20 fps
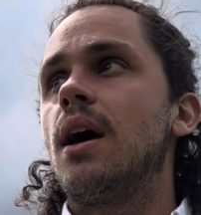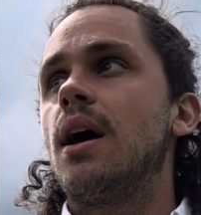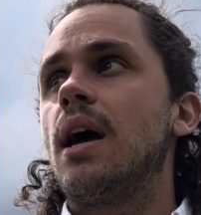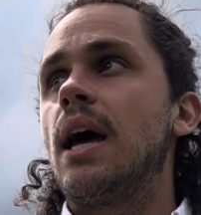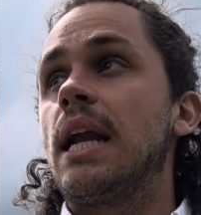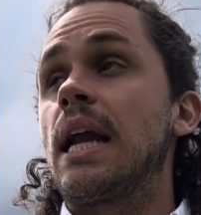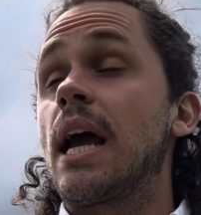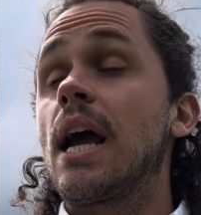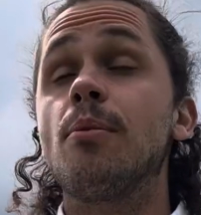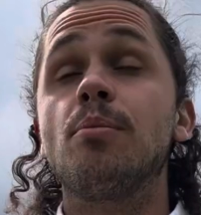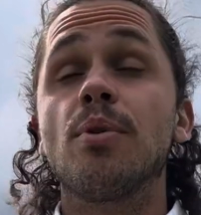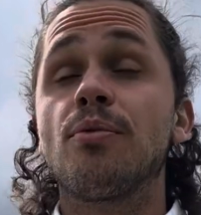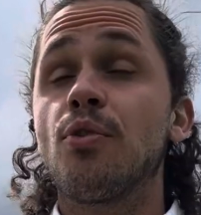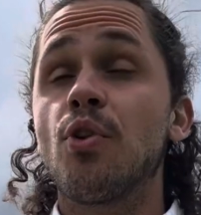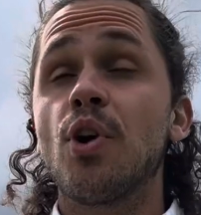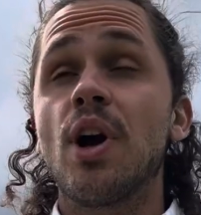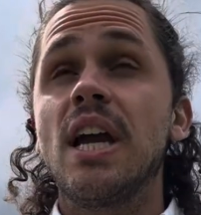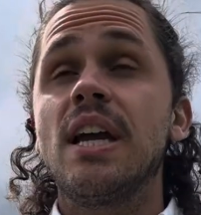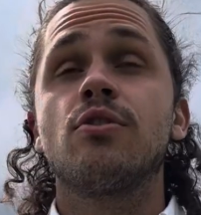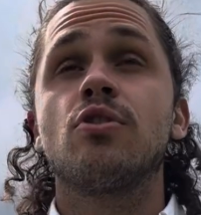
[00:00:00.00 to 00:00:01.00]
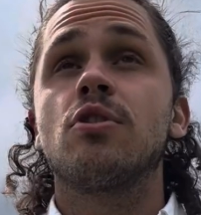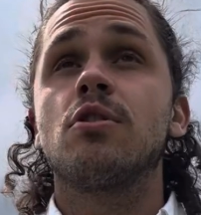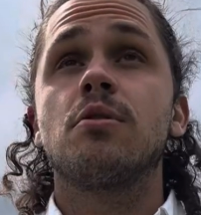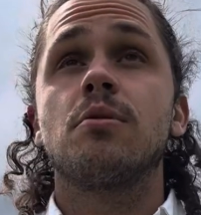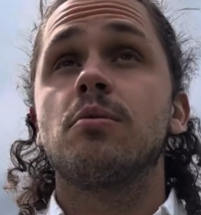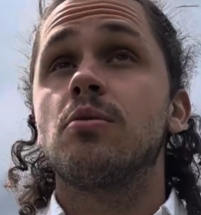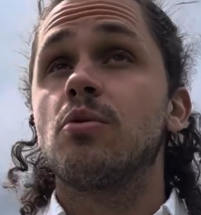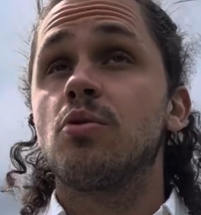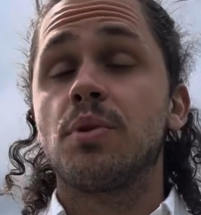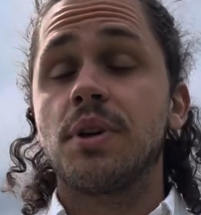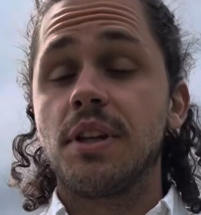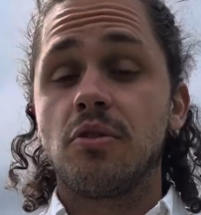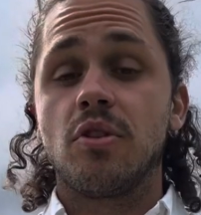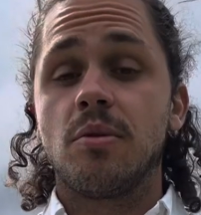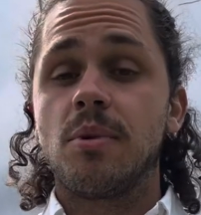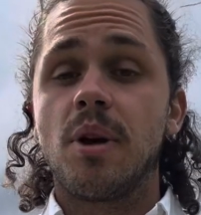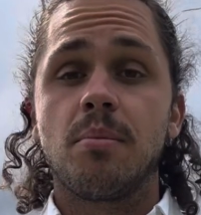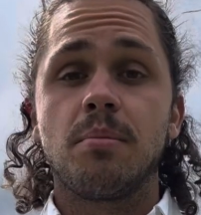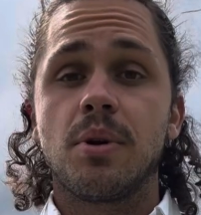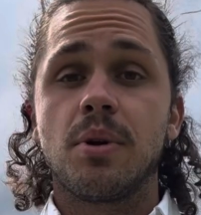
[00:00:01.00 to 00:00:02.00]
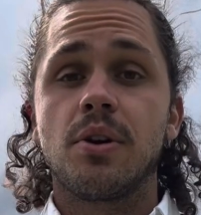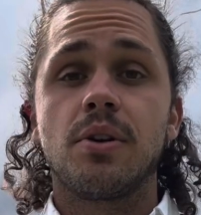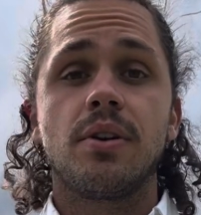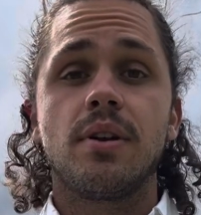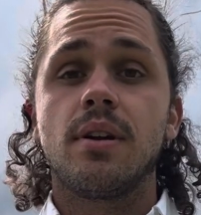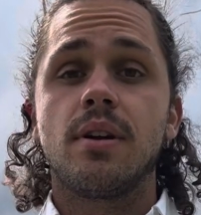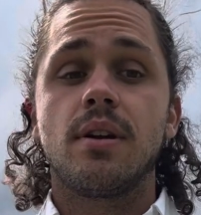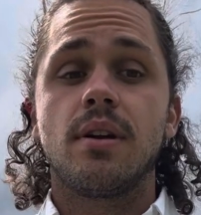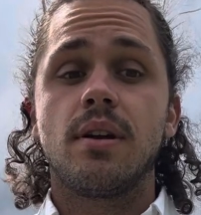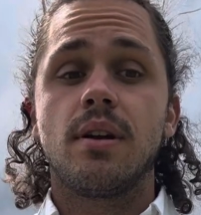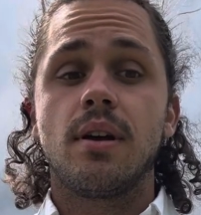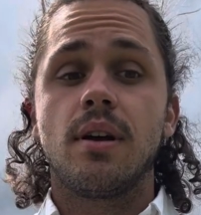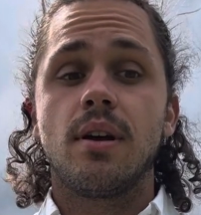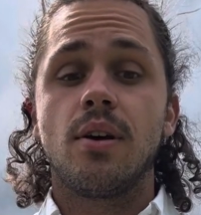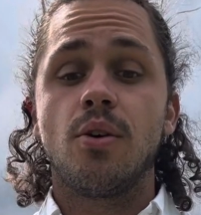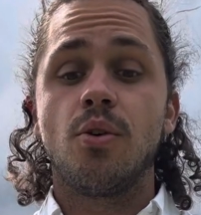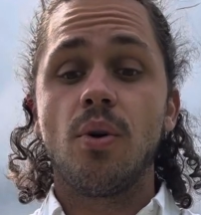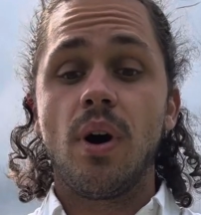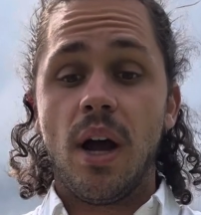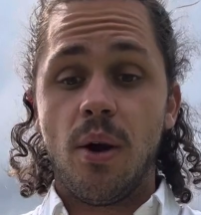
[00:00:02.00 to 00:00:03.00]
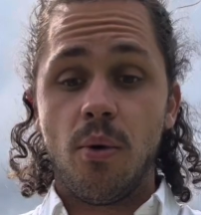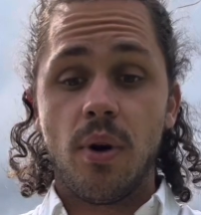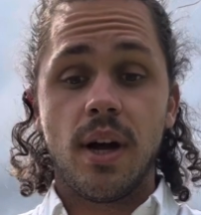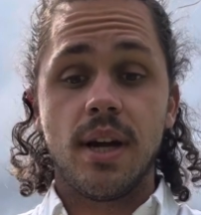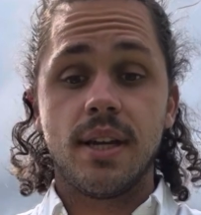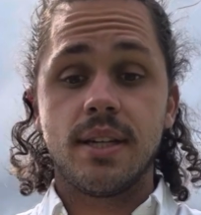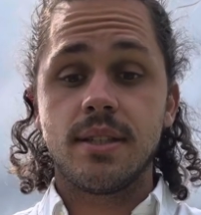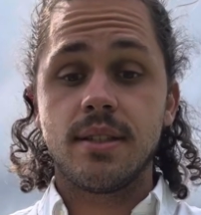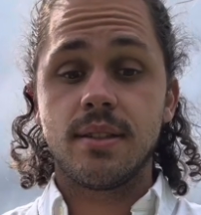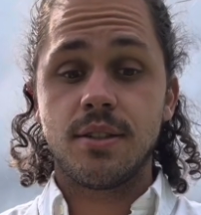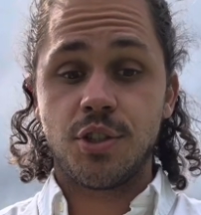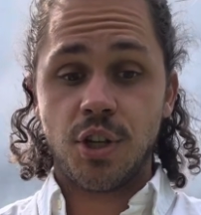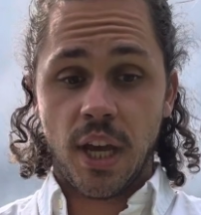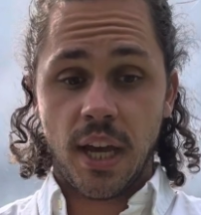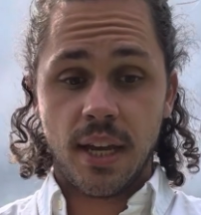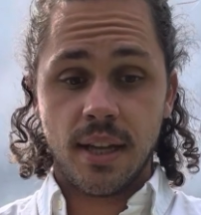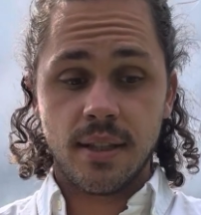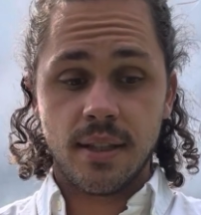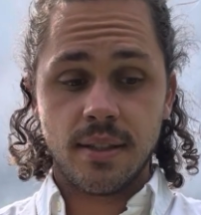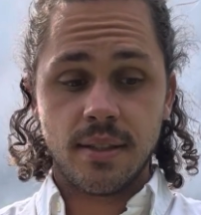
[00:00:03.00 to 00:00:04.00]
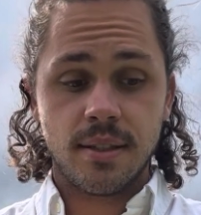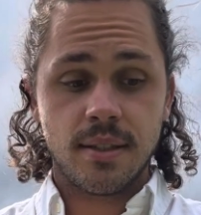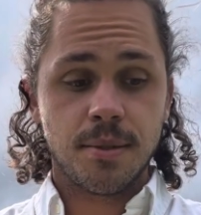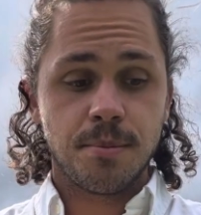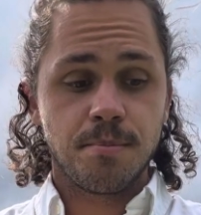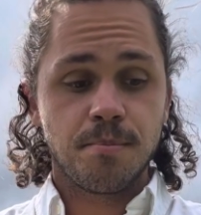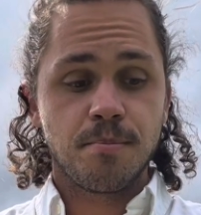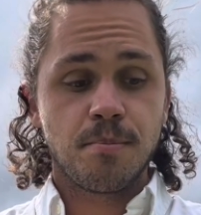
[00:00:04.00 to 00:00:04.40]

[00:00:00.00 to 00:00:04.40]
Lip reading: And before I even really remembered who I was, Chance,